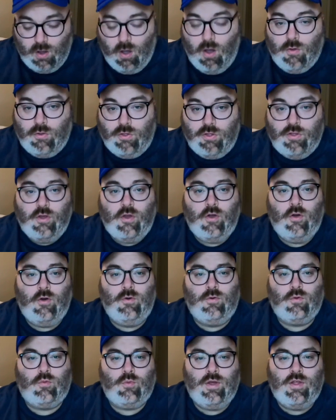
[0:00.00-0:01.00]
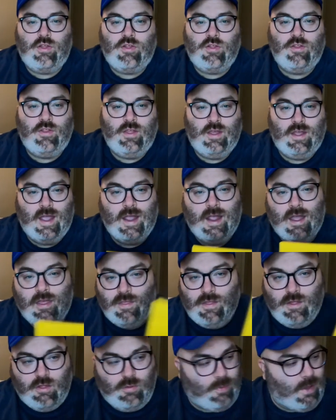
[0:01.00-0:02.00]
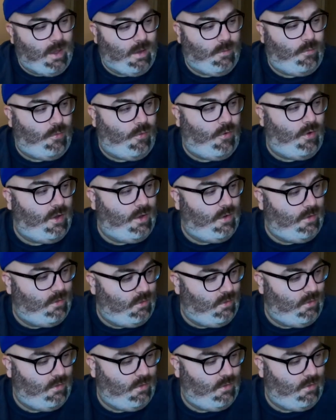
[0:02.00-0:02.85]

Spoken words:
Also, recently, I got this bad boy.